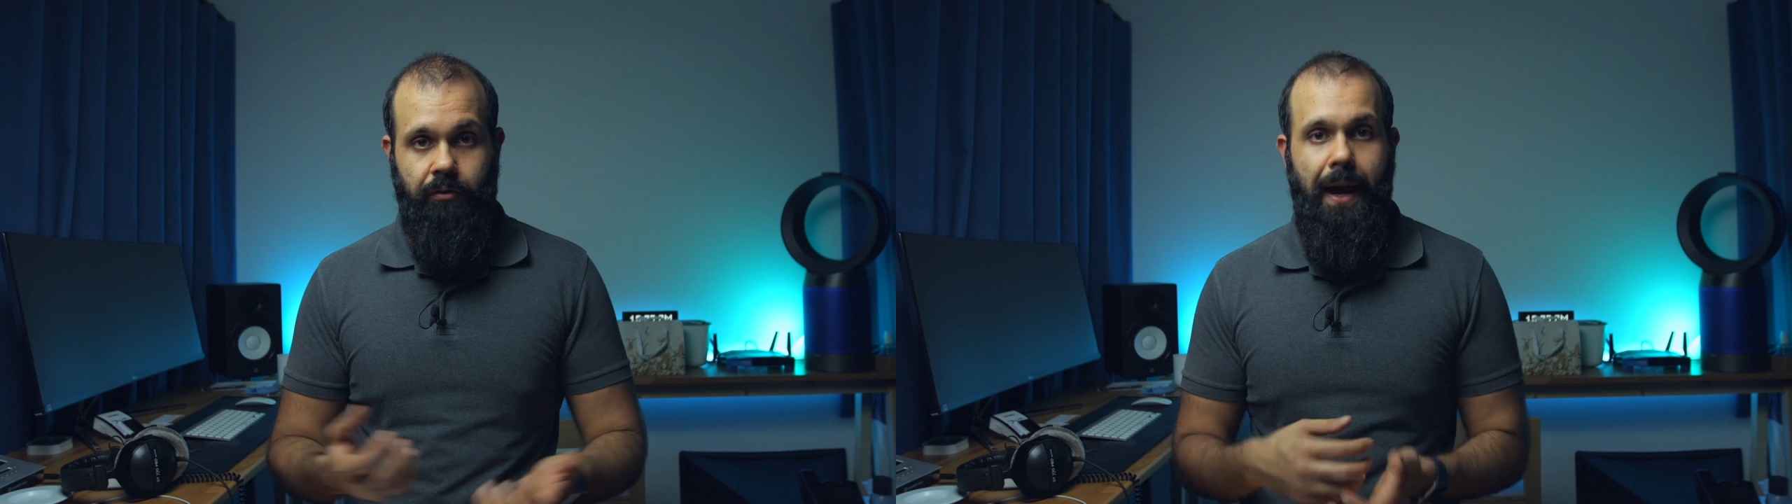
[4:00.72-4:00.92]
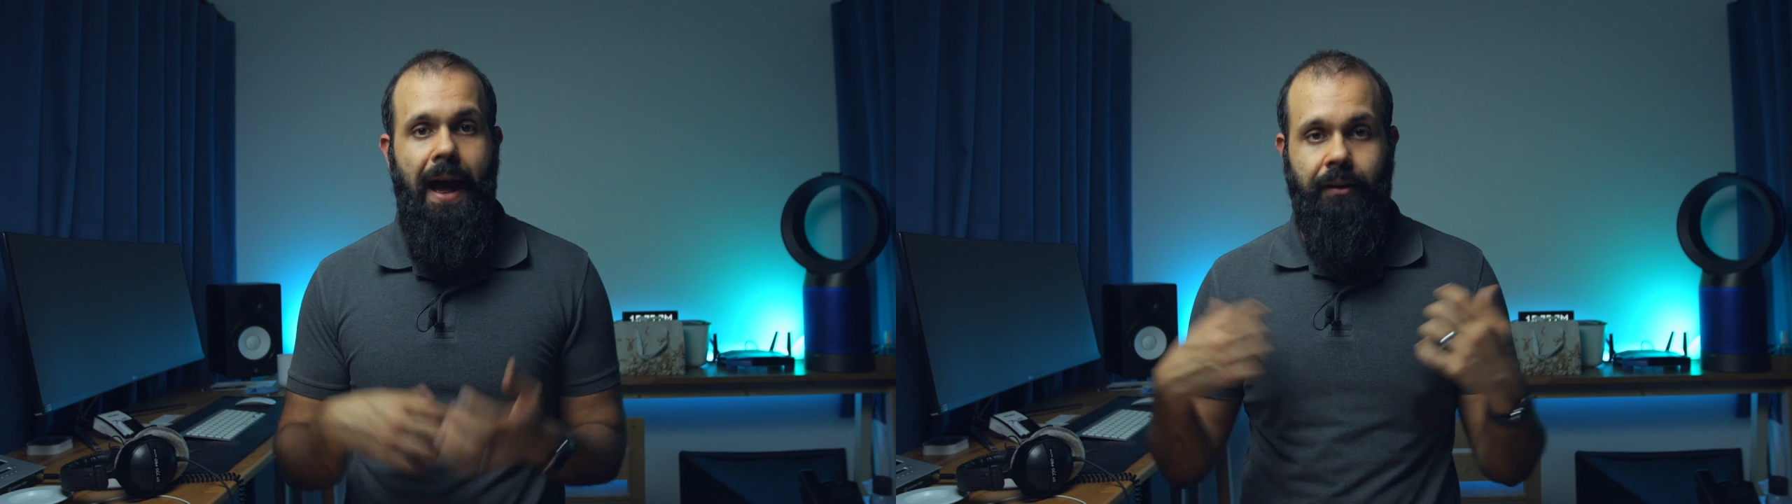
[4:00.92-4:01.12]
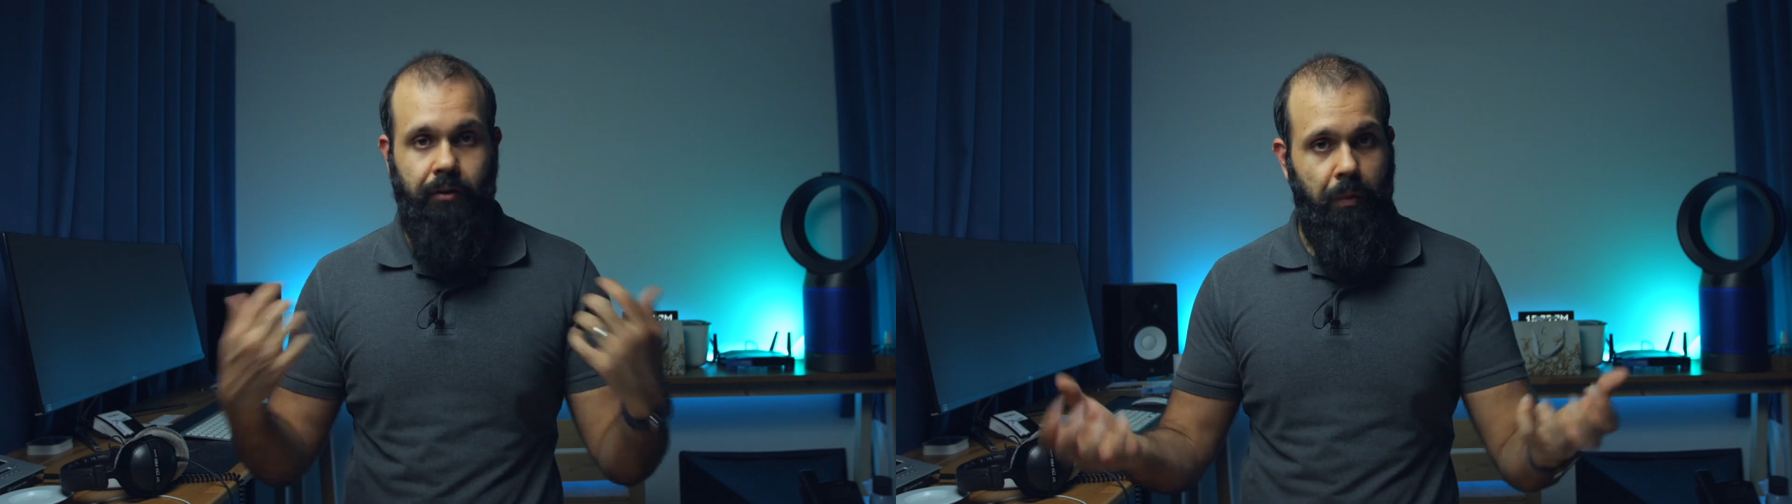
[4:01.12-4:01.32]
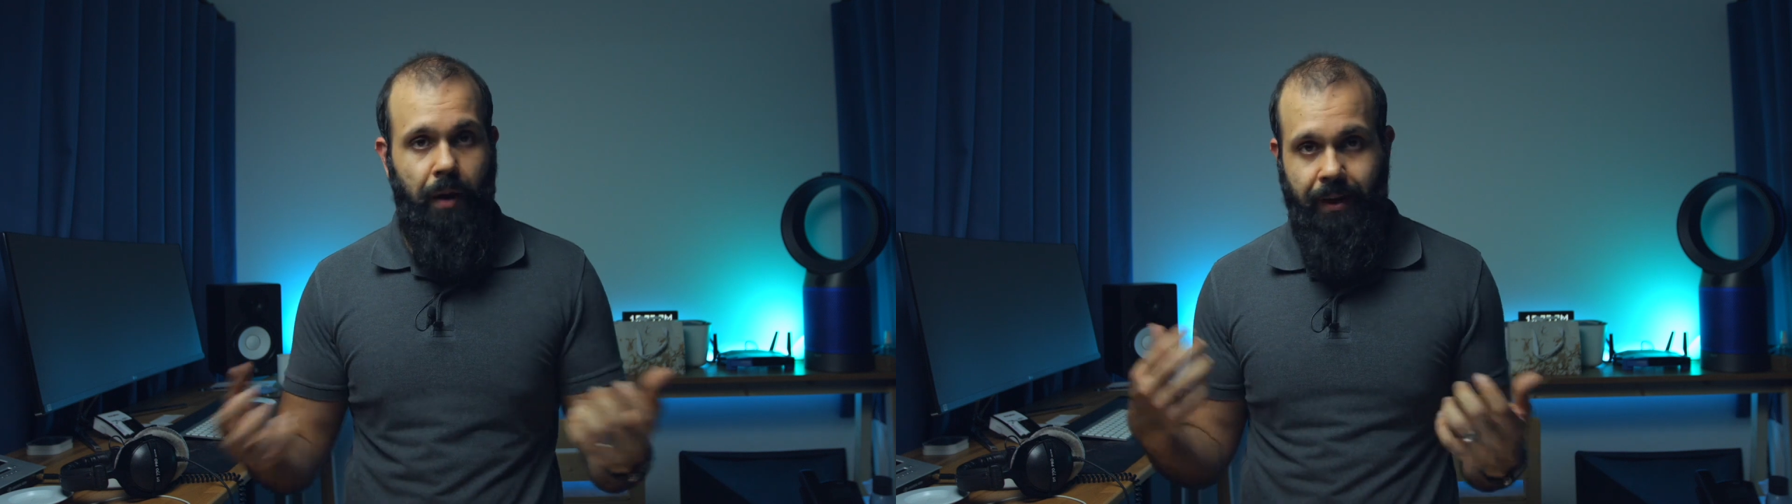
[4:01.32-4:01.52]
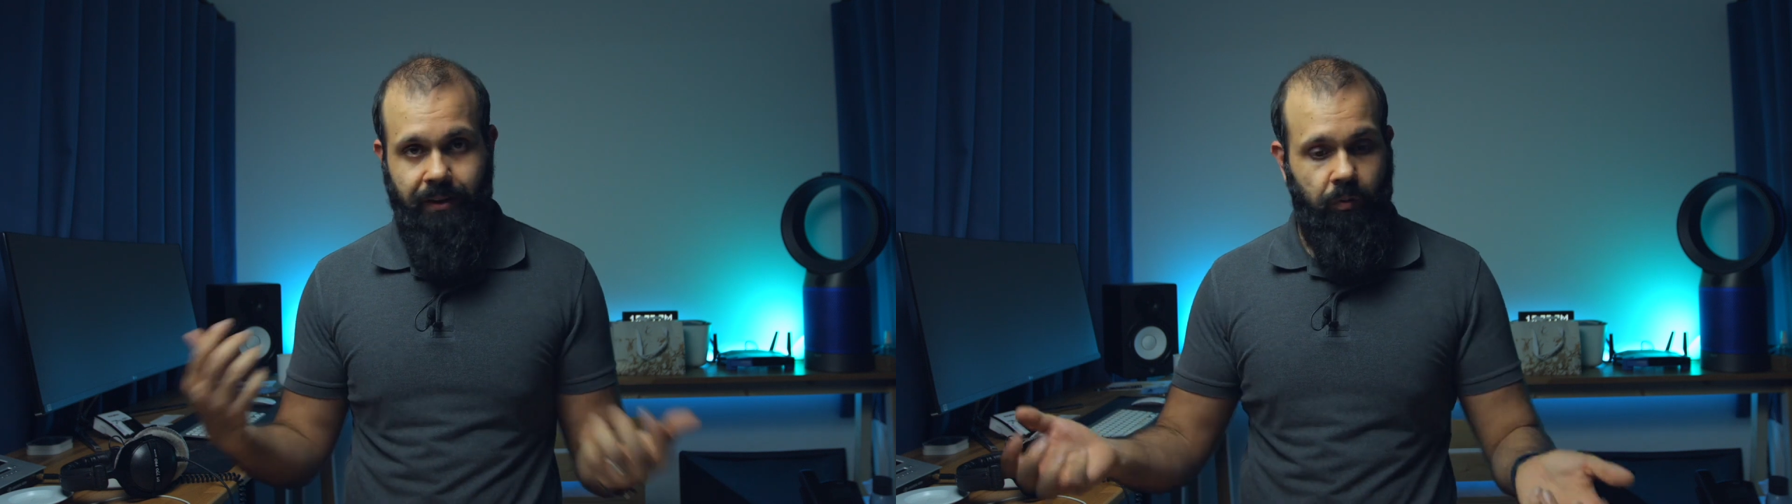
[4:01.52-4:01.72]
of React or
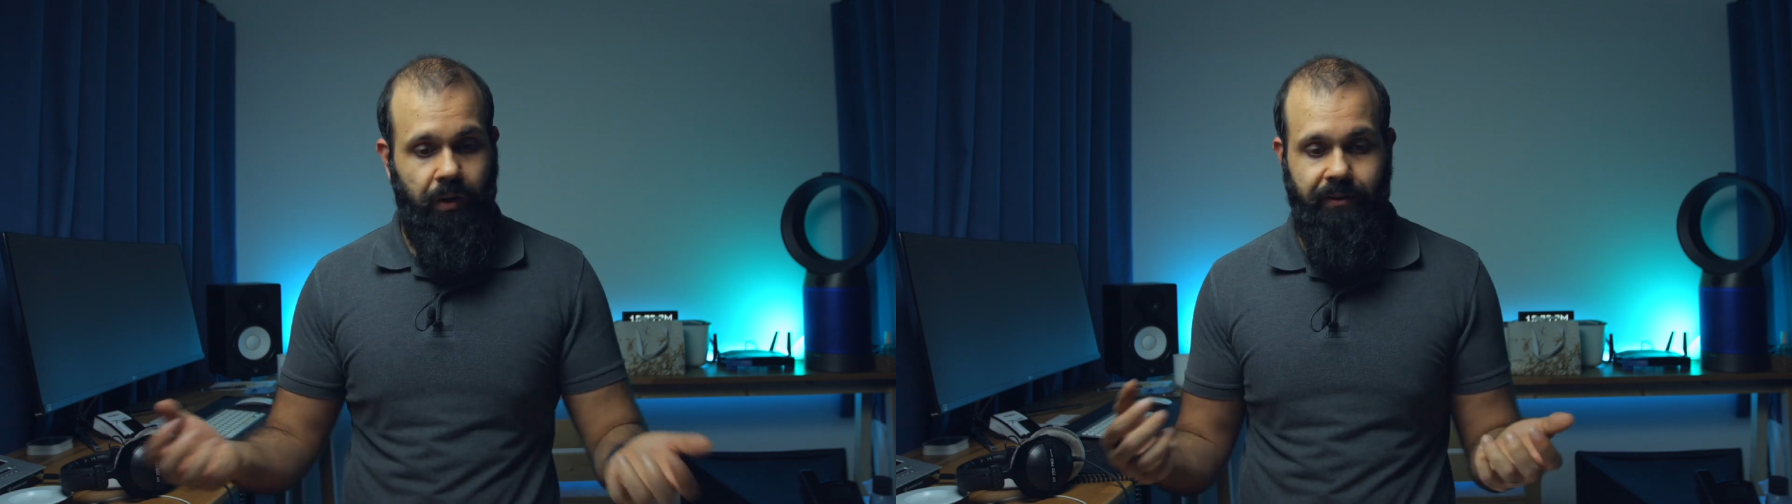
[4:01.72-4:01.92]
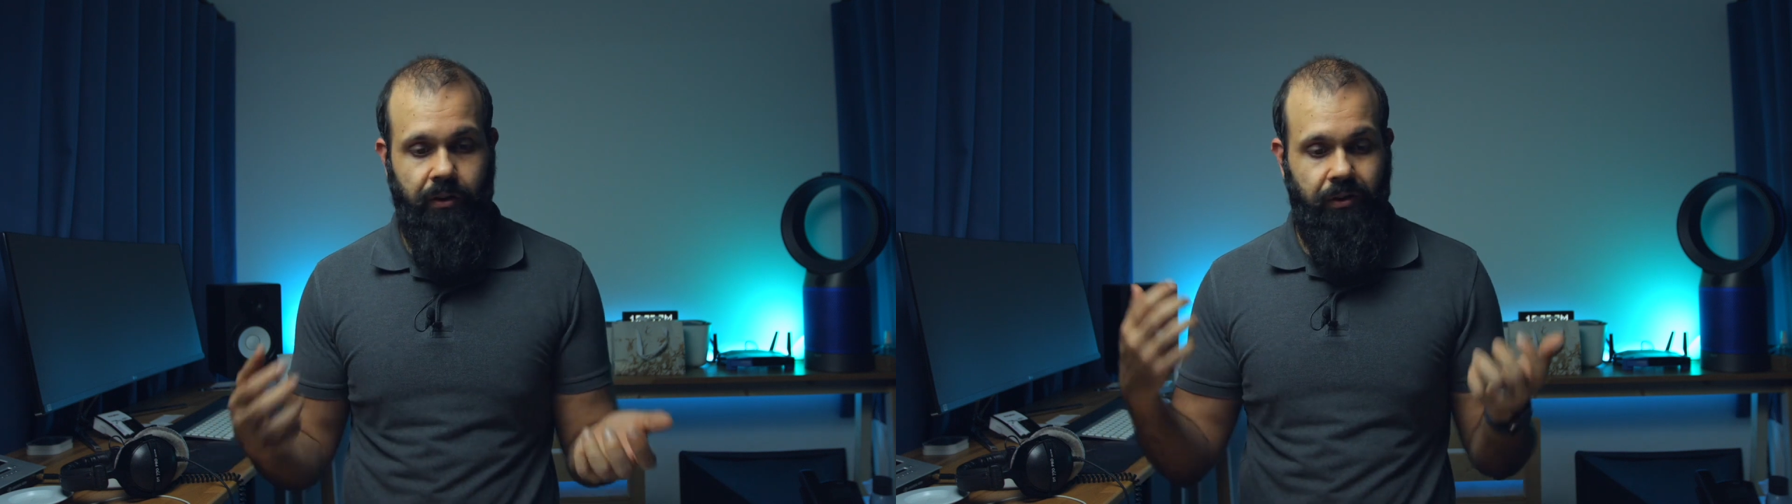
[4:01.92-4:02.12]
MobX or whatever.